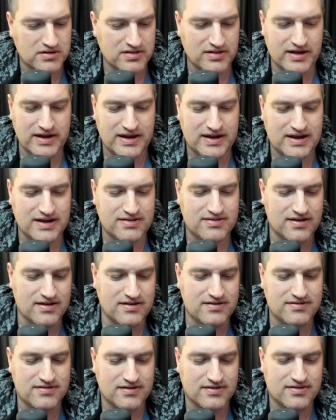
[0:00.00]
Like,
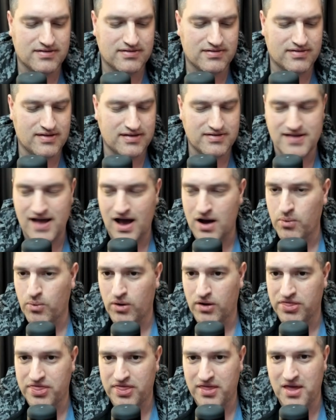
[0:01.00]
it's not
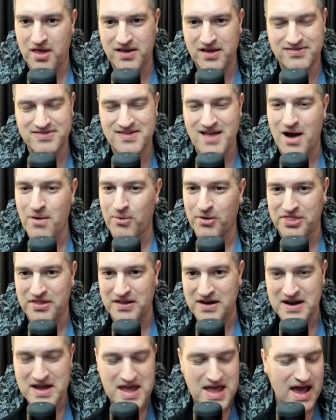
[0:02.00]
worth
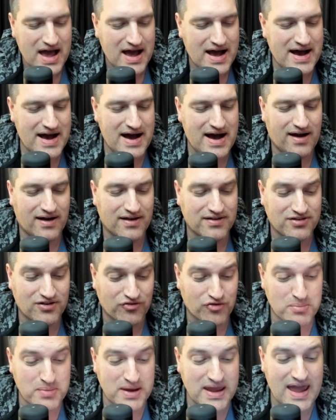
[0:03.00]
it. So
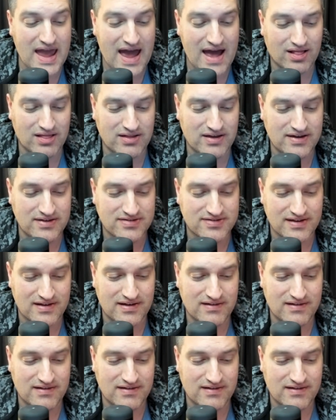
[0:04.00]
for me, at least,